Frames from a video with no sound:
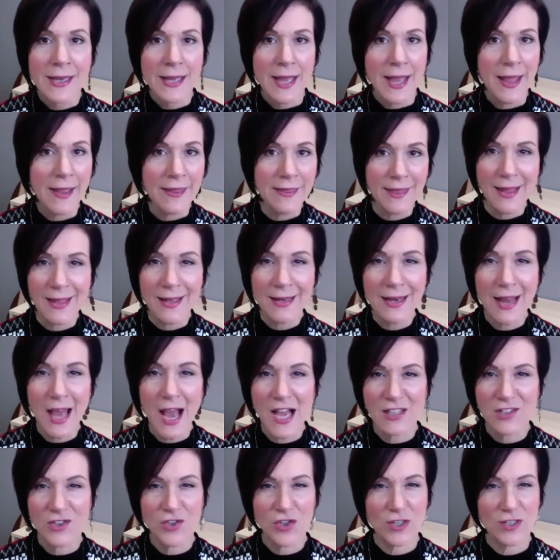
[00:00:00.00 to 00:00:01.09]
and then
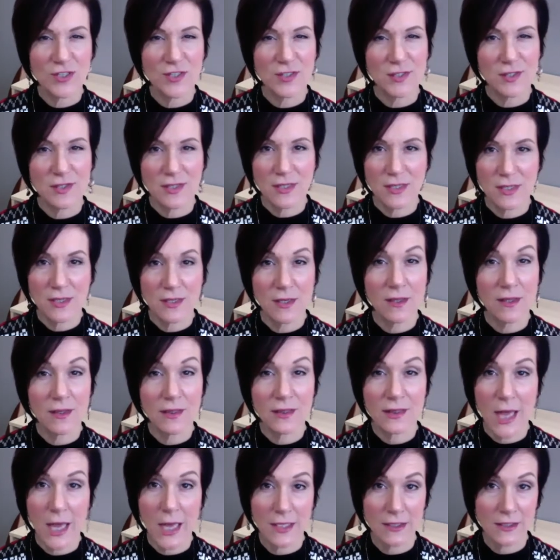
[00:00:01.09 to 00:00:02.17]
I just did a thought
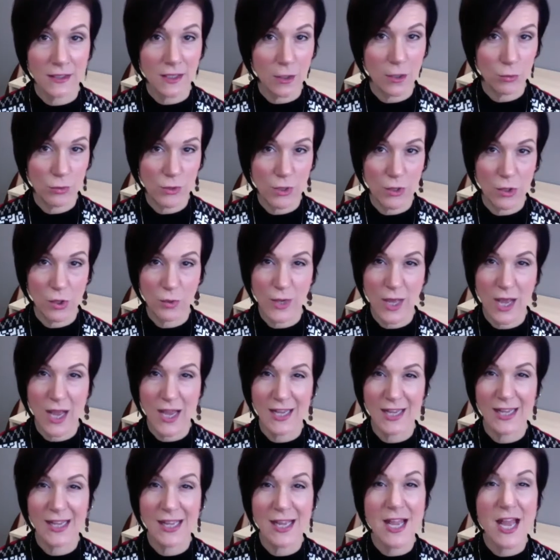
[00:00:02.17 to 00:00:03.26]
download.
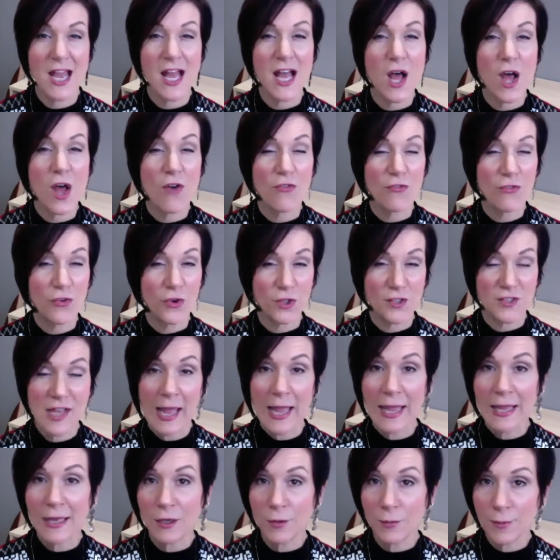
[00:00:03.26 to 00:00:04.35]
I for
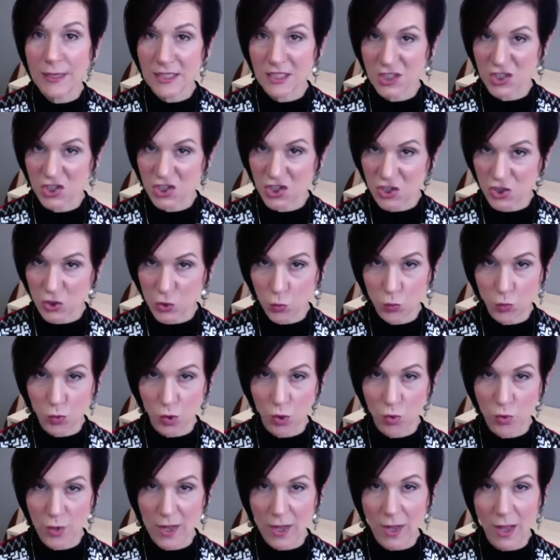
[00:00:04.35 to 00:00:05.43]
10 minutes just
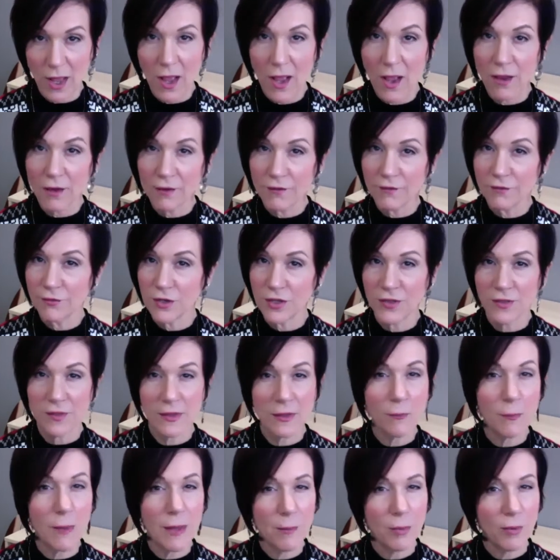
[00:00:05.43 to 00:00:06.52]
wrote everything
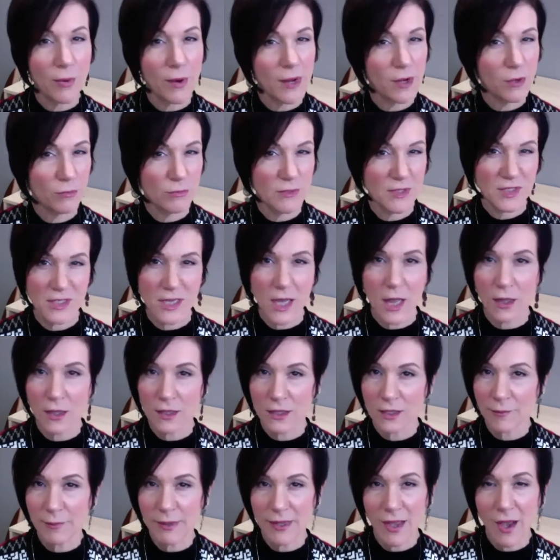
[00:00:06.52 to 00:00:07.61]
my brain was
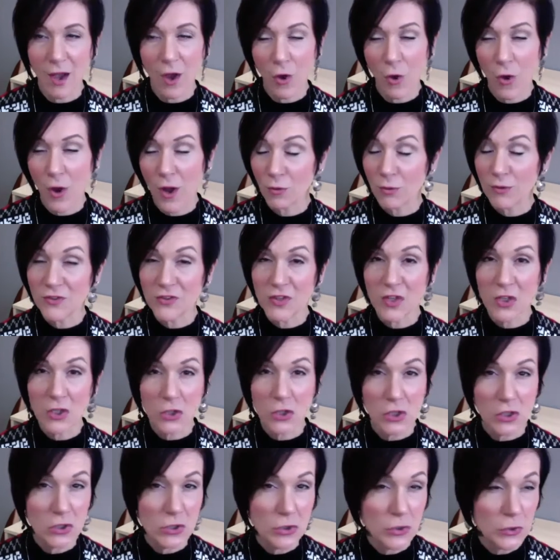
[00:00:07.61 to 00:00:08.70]
telling me how I was a
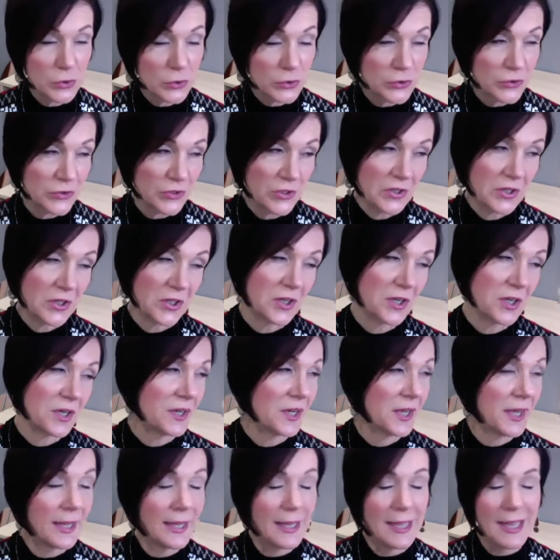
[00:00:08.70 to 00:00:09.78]
loser.
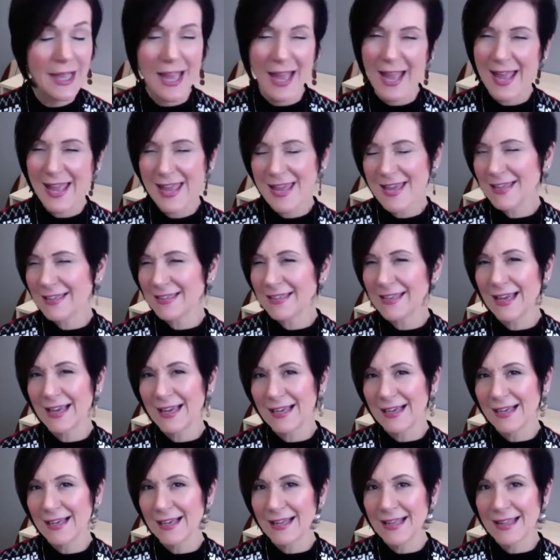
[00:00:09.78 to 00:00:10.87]
And
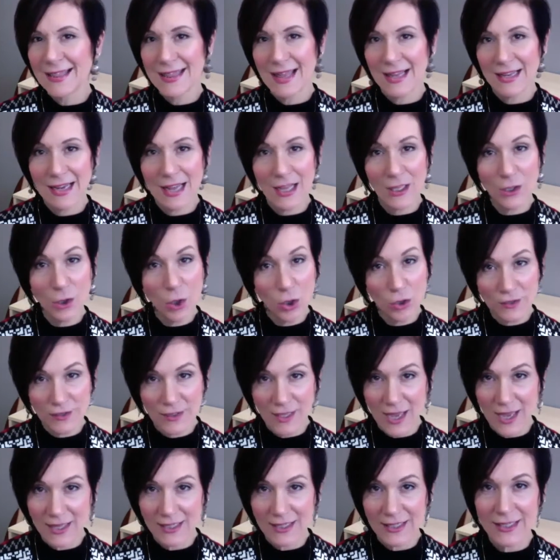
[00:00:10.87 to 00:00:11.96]
then I looked
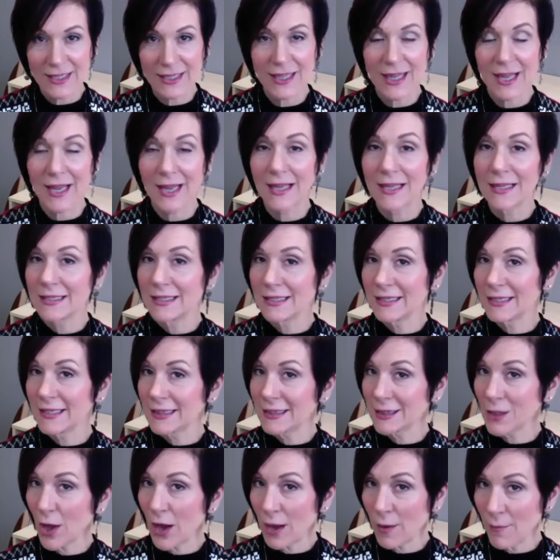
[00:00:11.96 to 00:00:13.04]
at it, I did a
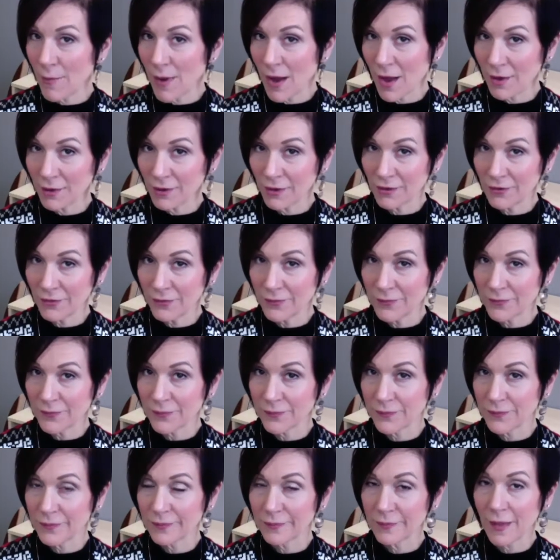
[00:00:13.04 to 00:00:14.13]
thought model
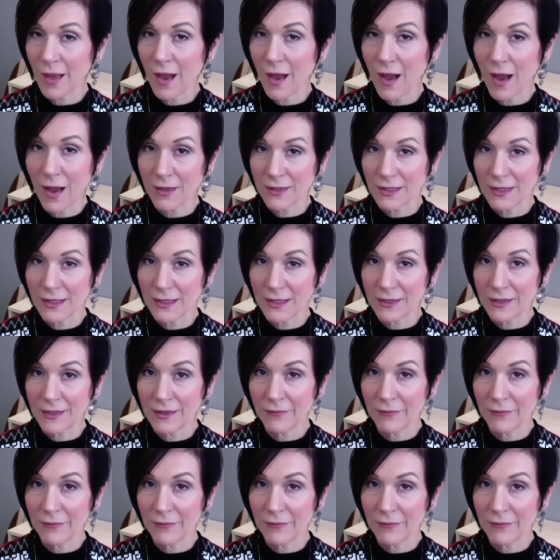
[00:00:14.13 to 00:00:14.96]
on it,